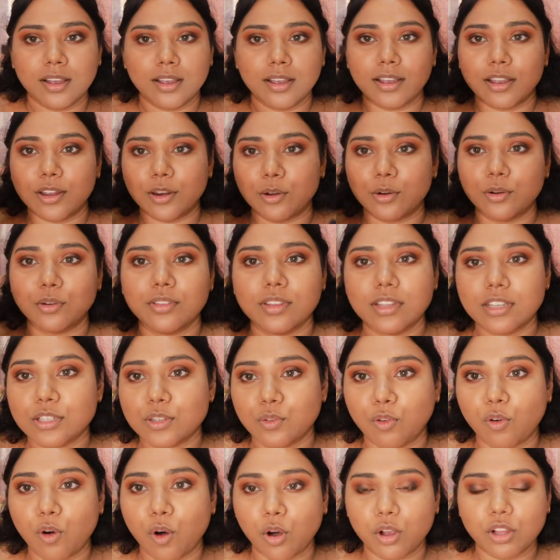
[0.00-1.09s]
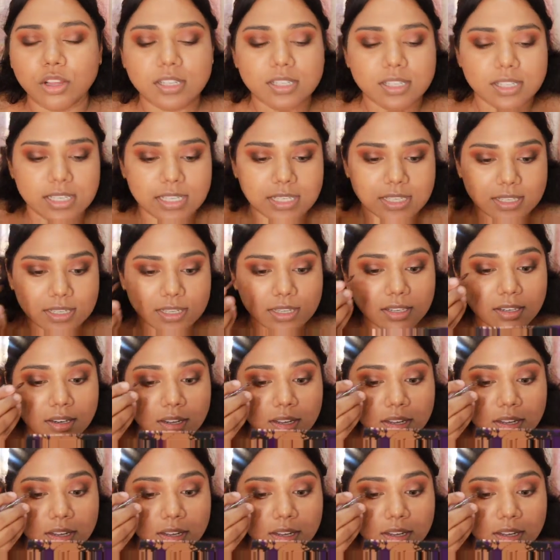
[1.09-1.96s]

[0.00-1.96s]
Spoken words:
you know, this fall season.